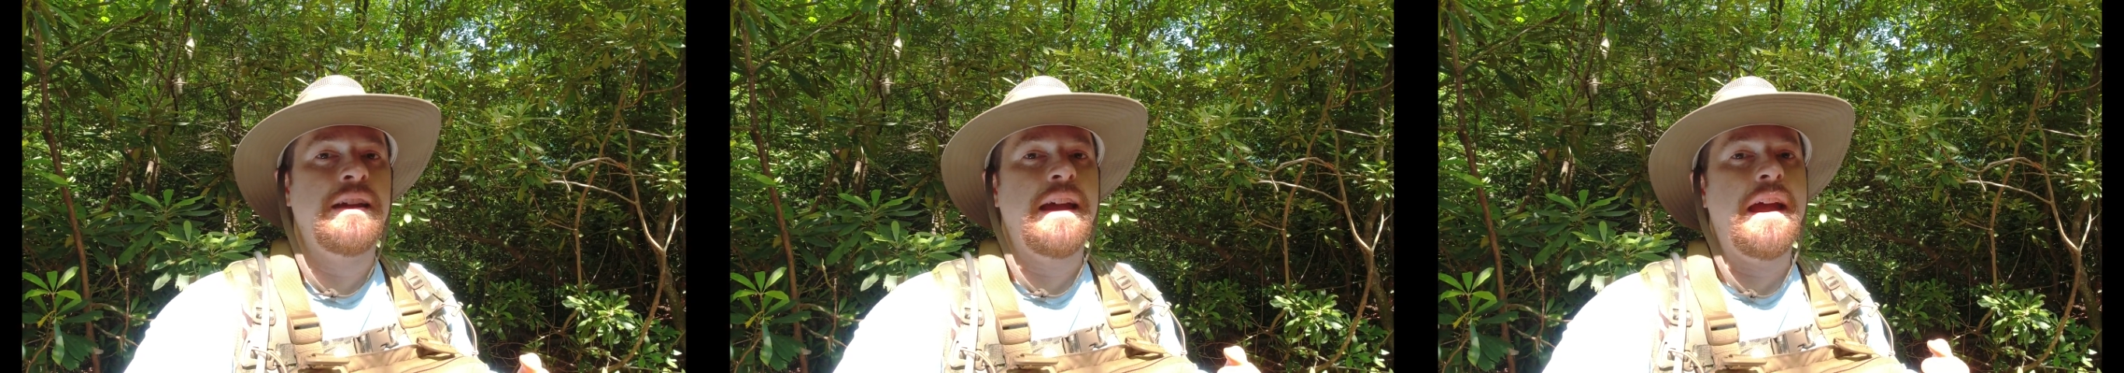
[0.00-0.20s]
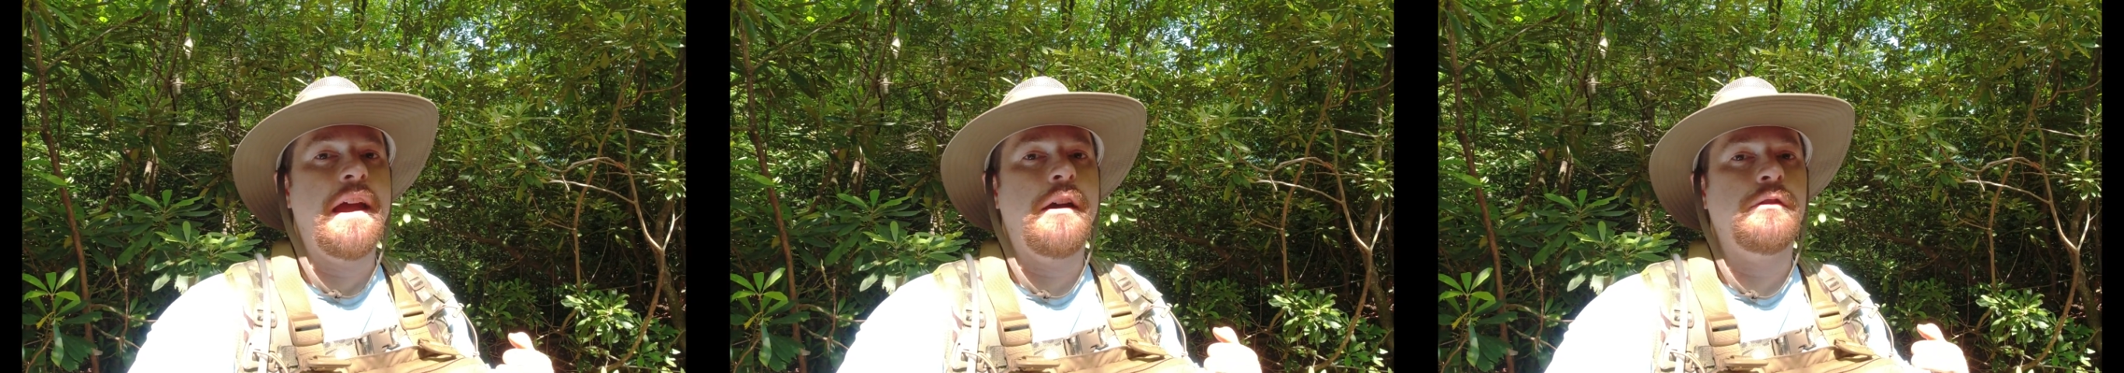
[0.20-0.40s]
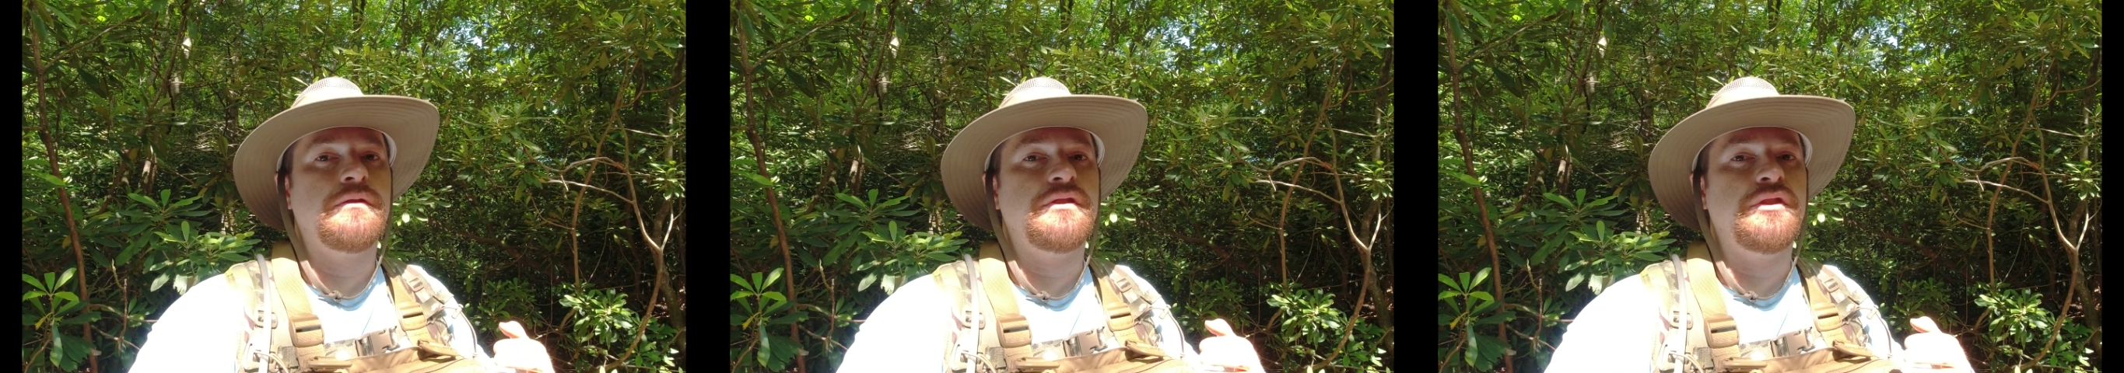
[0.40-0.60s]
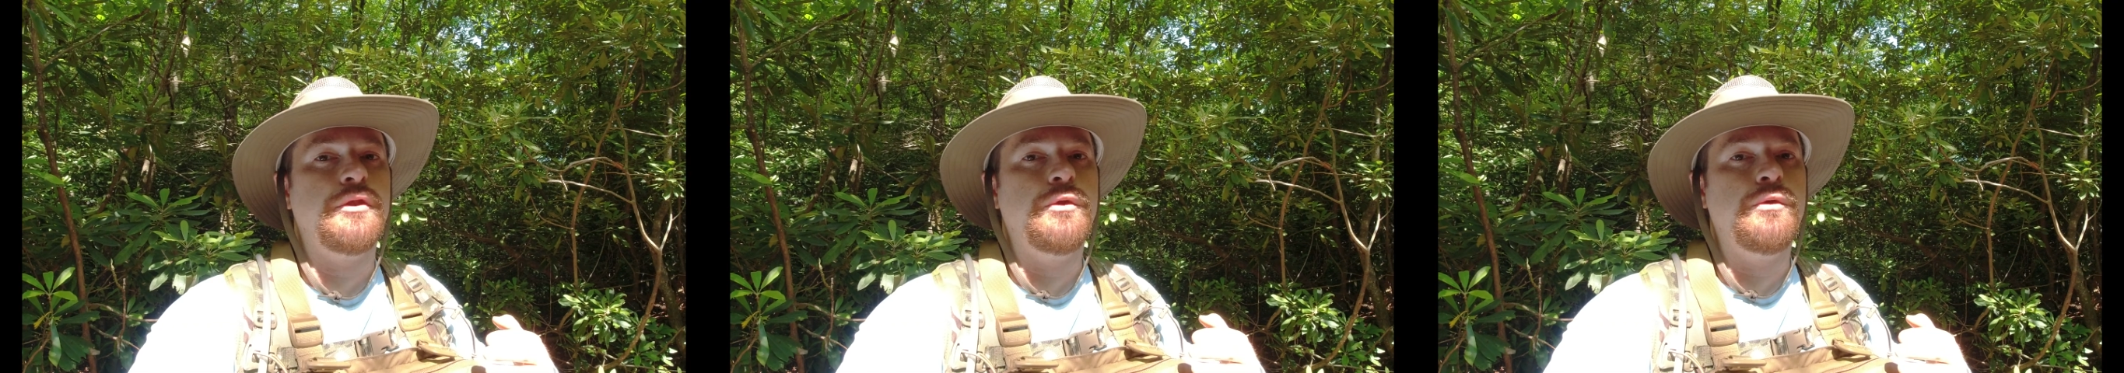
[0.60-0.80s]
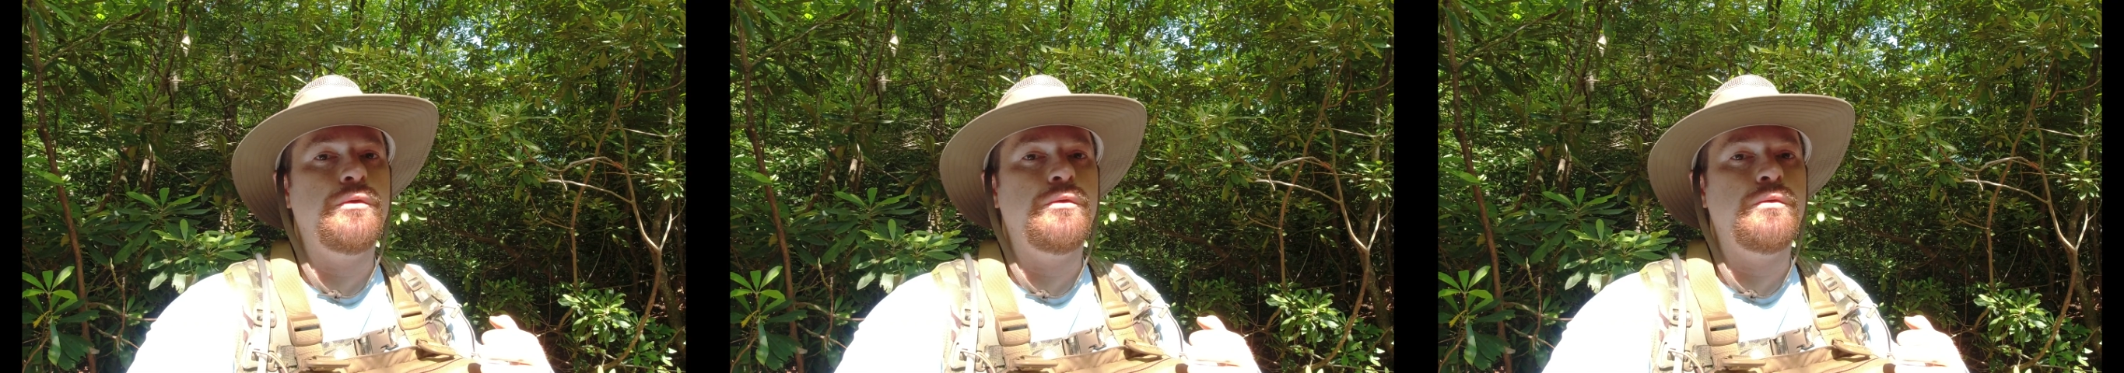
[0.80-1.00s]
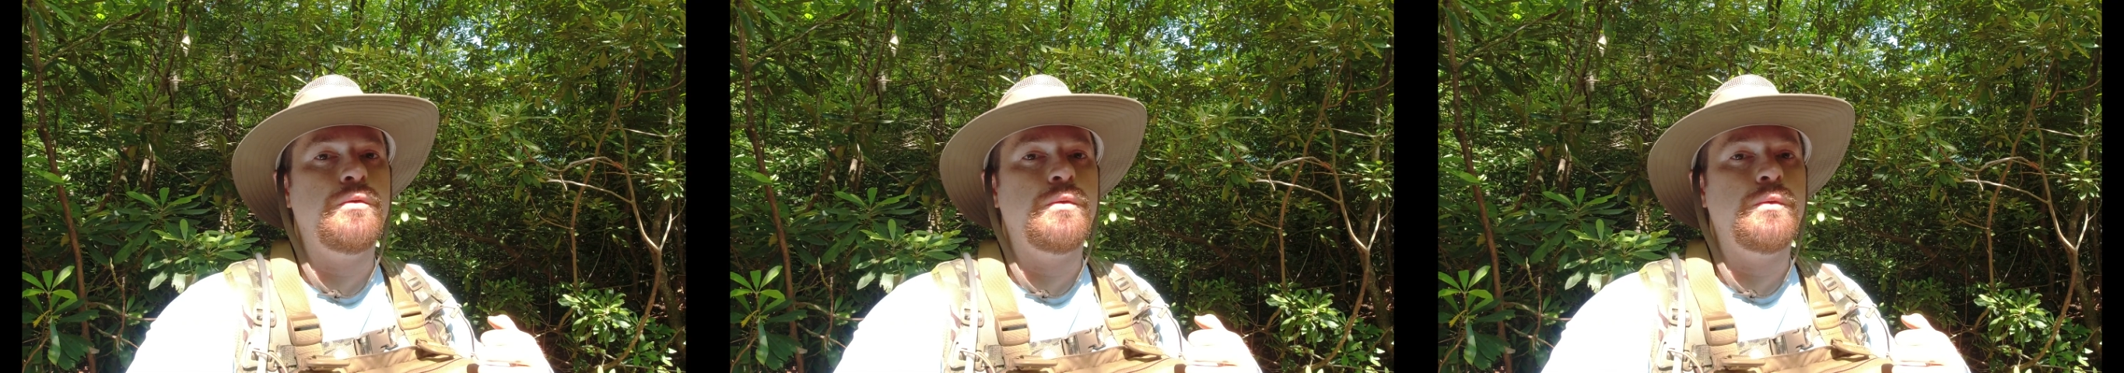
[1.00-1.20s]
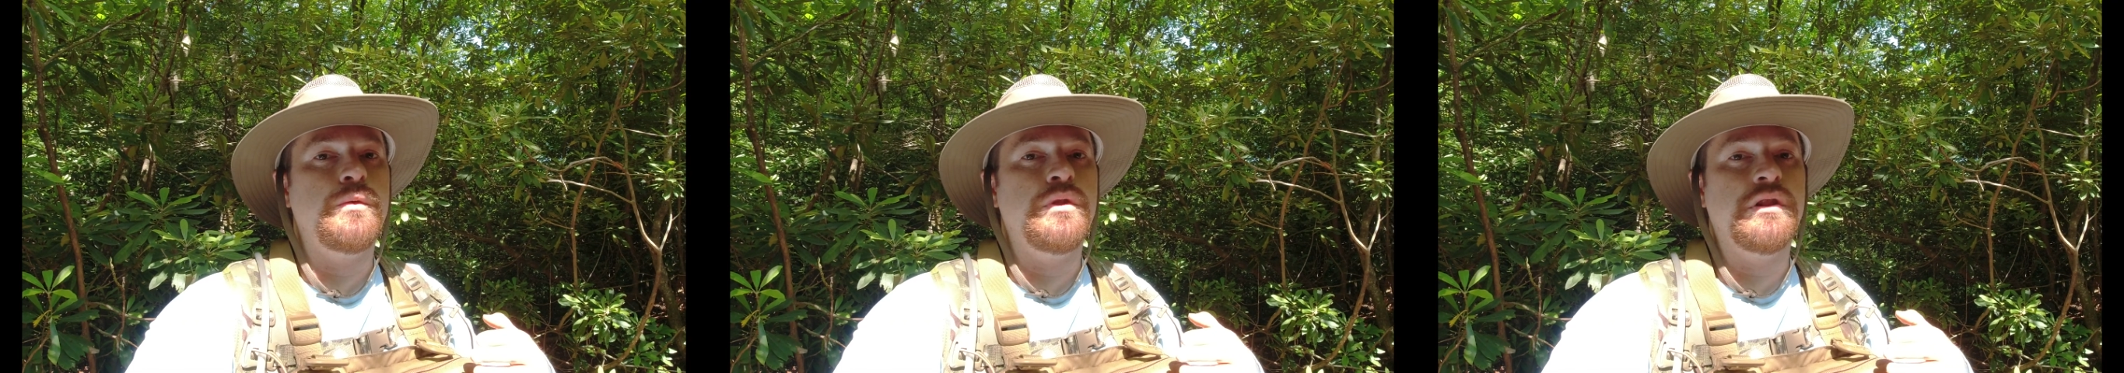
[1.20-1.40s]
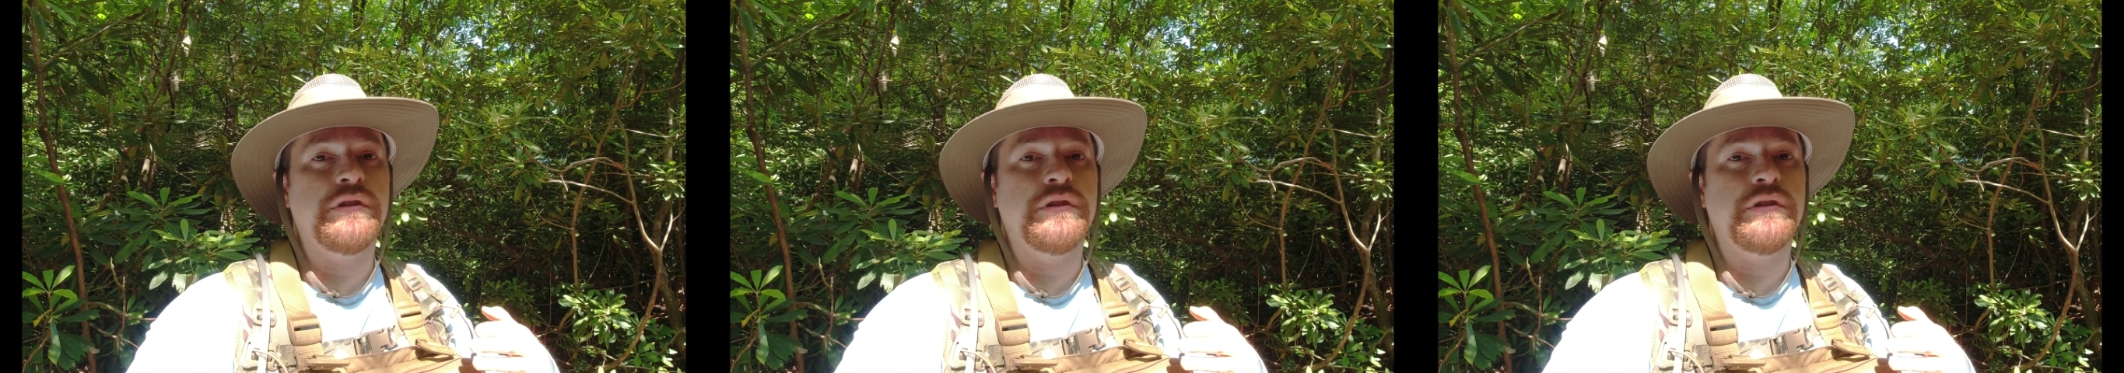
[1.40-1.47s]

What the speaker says: how to,